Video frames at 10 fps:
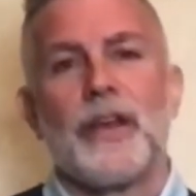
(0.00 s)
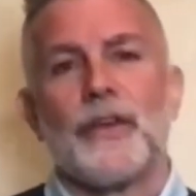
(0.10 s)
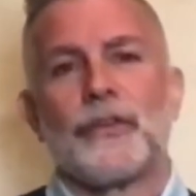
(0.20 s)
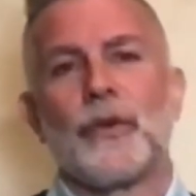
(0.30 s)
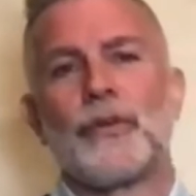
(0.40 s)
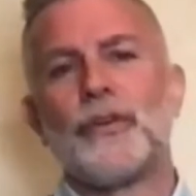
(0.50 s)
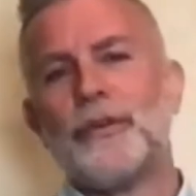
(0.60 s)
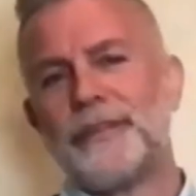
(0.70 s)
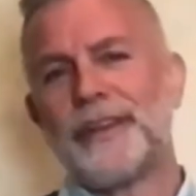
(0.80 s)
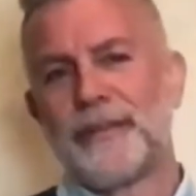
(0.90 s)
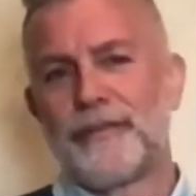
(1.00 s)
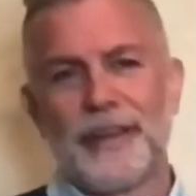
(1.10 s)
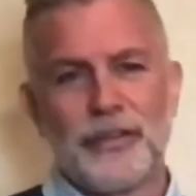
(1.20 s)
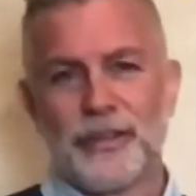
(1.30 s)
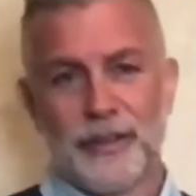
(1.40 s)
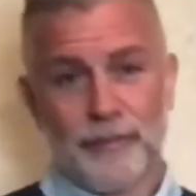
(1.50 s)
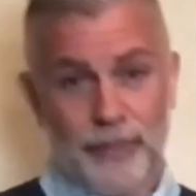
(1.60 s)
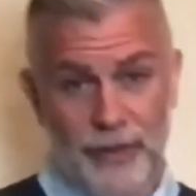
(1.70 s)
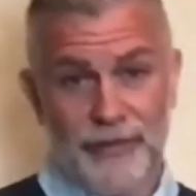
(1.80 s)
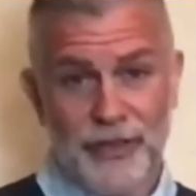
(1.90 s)
So using
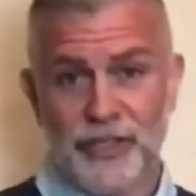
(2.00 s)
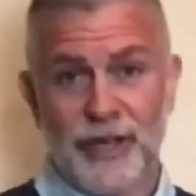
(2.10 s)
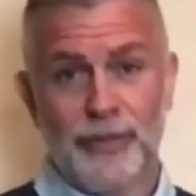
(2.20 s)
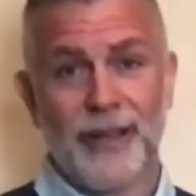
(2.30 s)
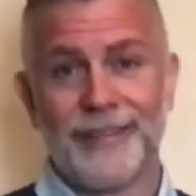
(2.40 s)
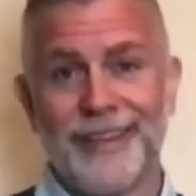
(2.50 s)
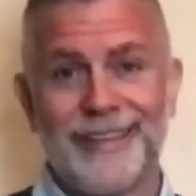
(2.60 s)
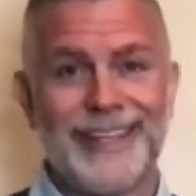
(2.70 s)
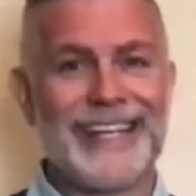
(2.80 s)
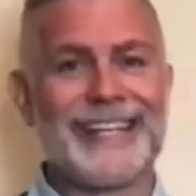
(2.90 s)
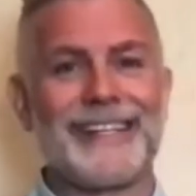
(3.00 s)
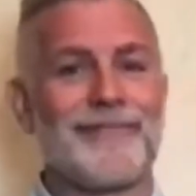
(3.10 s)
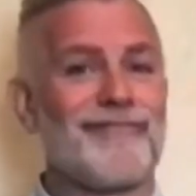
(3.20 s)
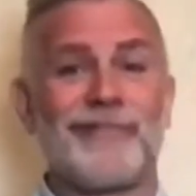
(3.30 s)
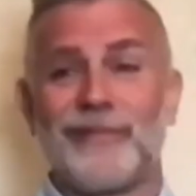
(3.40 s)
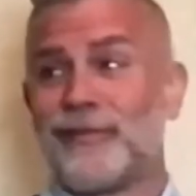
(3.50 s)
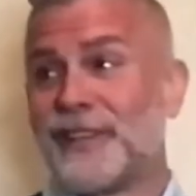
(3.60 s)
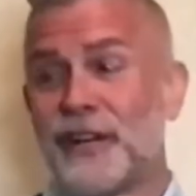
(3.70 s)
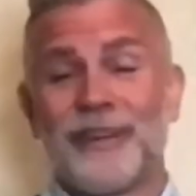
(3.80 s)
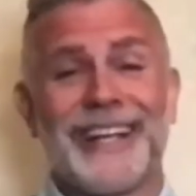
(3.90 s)
the visioning process in
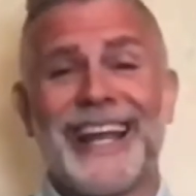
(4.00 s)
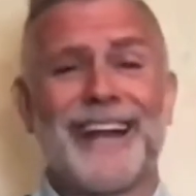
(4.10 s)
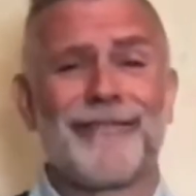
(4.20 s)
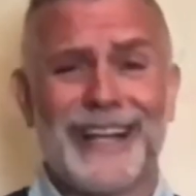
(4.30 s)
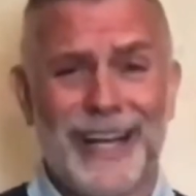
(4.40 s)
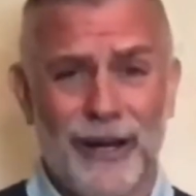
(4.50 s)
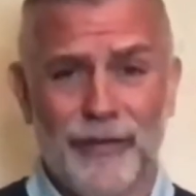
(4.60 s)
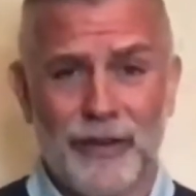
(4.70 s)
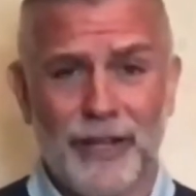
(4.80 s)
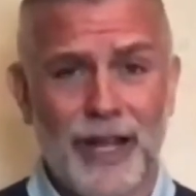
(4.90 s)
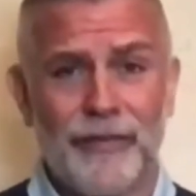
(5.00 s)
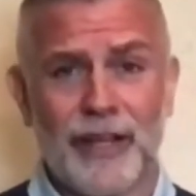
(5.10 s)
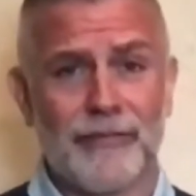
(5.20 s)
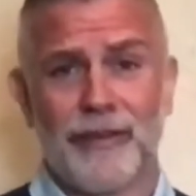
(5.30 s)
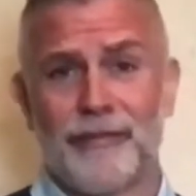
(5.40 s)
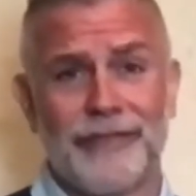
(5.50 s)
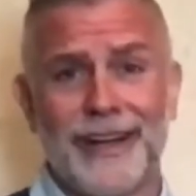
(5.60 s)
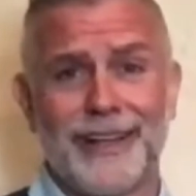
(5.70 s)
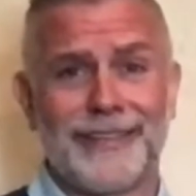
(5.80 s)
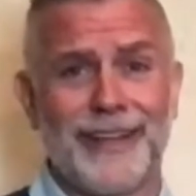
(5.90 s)
literally every area of your life, like Reverend
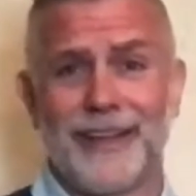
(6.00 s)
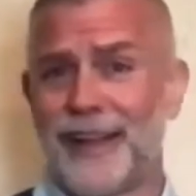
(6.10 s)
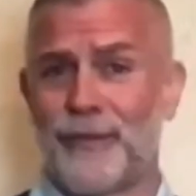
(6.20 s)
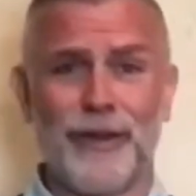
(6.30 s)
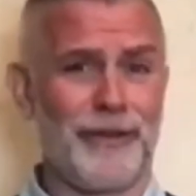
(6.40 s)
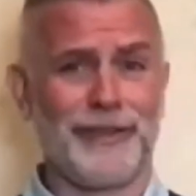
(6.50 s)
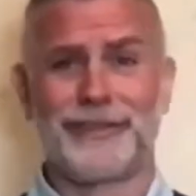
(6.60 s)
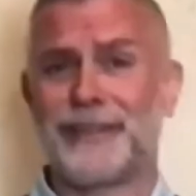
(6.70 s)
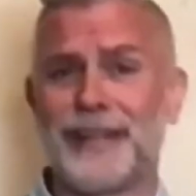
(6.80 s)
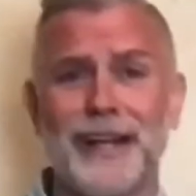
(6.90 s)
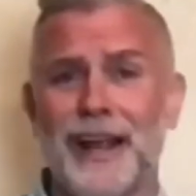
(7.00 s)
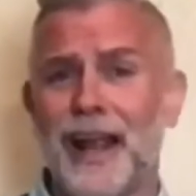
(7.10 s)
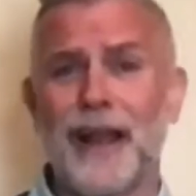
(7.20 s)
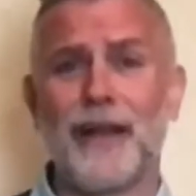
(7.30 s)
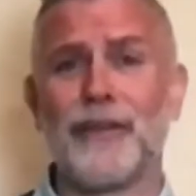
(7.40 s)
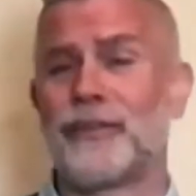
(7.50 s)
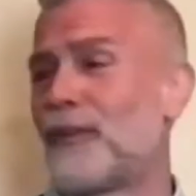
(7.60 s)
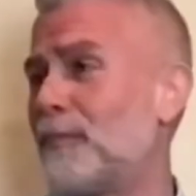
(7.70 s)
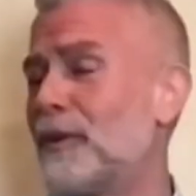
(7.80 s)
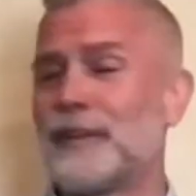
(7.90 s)
Frankie said, like whether it's cleaning a house
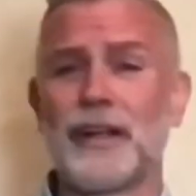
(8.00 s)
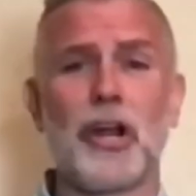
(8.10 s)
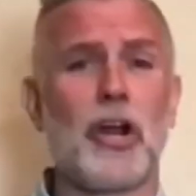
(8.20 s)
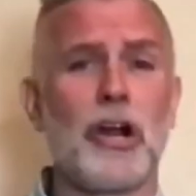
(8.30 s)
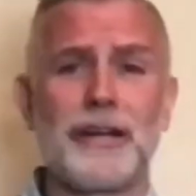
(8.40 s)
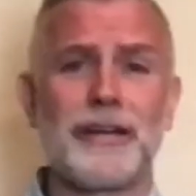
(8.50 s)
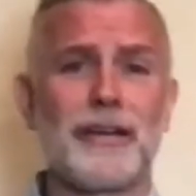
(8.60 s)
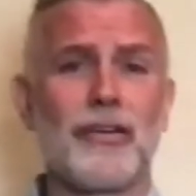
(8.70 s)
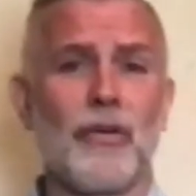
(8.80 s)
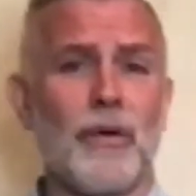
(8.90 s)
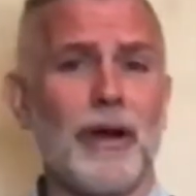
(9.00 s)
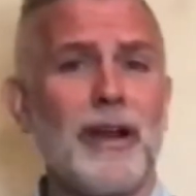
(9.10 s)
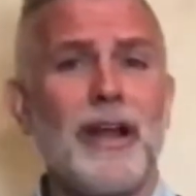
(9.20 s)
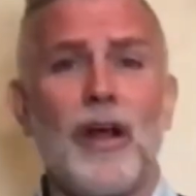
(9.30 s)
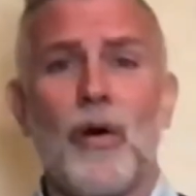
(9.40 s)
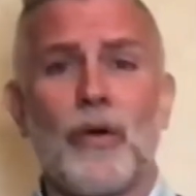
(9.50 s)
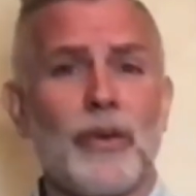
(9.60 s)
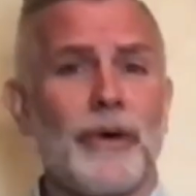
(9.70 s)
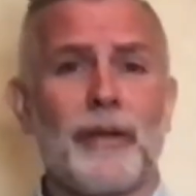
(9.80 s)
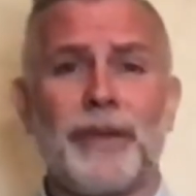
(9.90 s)
or building a garden or
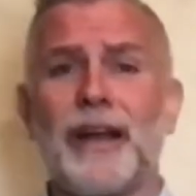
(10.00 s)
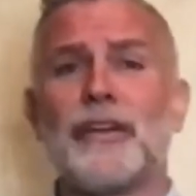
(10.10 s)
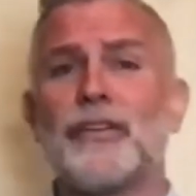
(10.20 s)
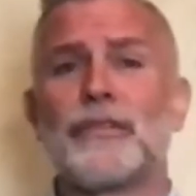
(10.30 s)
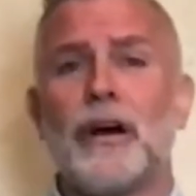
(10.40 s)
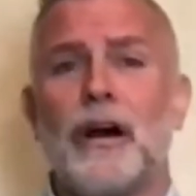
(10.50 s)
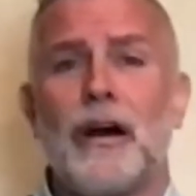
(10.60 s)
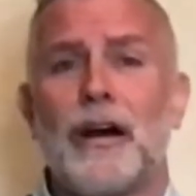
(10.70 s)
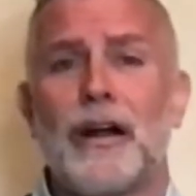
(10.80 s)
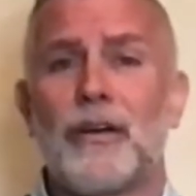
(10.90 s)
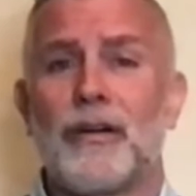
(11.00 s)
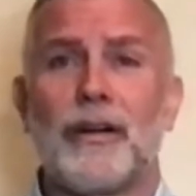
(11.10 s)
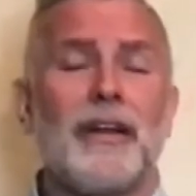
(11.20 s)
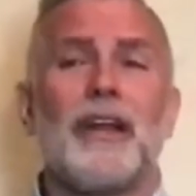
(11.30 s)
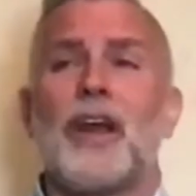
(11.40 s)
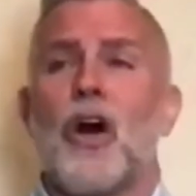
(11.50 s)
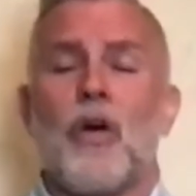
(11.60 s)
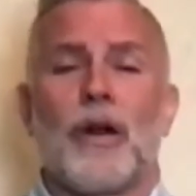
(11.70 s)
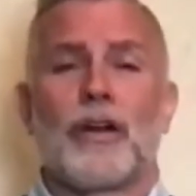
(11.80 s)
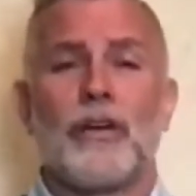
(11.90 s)
you want to buy a new car
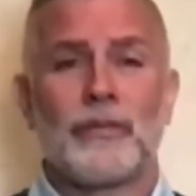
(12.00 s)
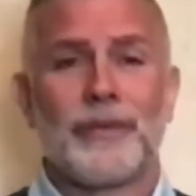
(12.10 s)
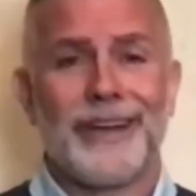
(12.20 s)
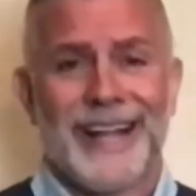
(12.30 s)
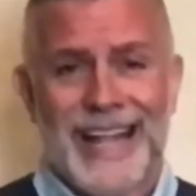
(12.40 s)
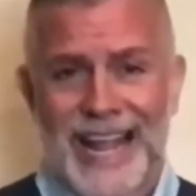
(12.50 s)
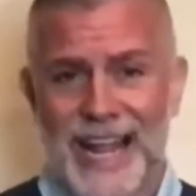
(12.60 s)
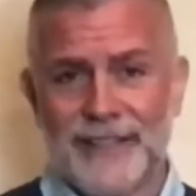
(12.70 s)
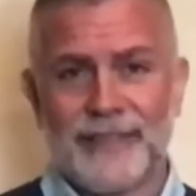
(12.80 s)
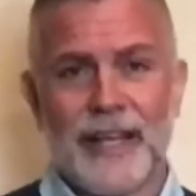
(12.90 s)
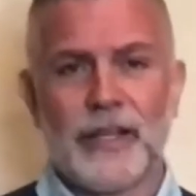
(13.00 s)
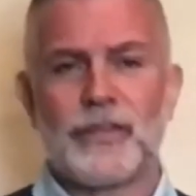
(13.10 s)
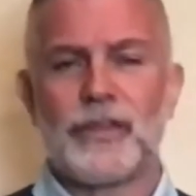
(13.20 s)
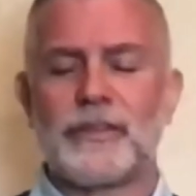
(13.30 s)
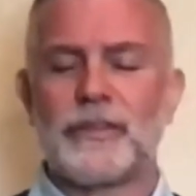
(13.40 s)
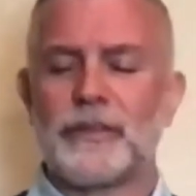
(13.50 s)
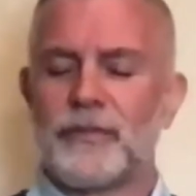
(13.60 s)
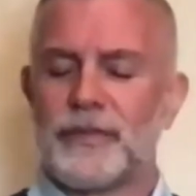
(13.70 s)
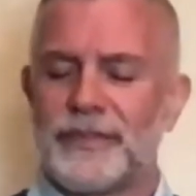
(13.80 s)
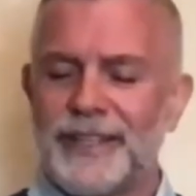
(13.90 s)
or go somewhere, it's like just
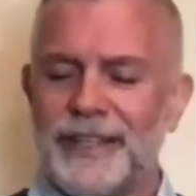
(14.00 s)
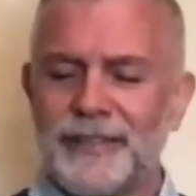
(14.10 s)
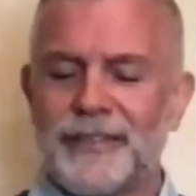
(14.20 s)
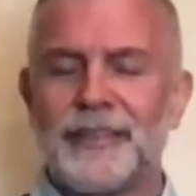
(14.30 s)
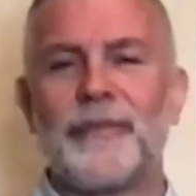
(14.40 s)
sit